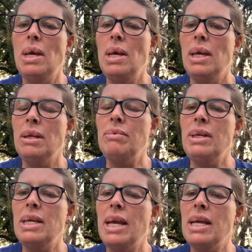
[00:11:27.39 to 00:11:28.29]

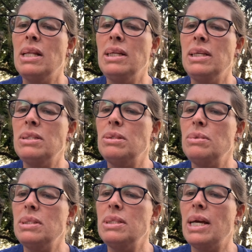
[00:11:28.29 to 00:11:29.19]
Enrique clings to
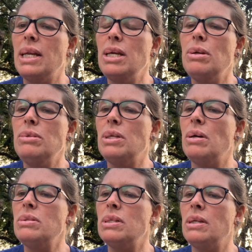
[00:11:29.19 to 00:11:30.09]
his daddy, who
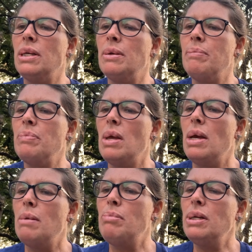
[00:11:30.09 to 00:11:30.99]
dotes on him,
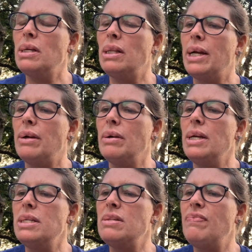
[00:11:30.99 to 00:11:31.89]
a bricklayer.
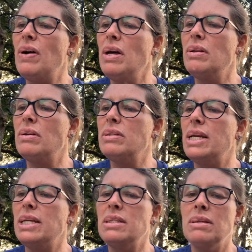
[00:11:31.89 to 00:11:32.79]
His father
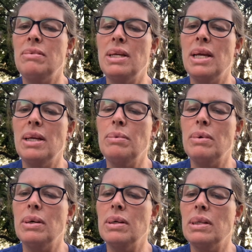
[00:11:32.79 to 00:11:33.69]
takes Enrique to
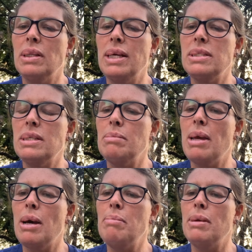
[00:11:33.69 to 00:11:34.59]
work and lets him
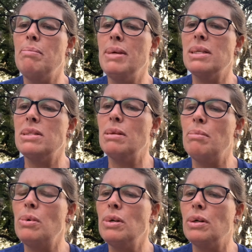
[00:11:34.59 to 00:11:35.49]
help him mix the
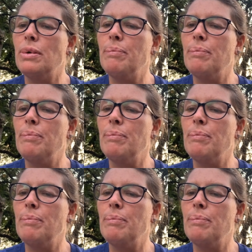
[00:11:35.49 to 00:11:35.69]
mortar.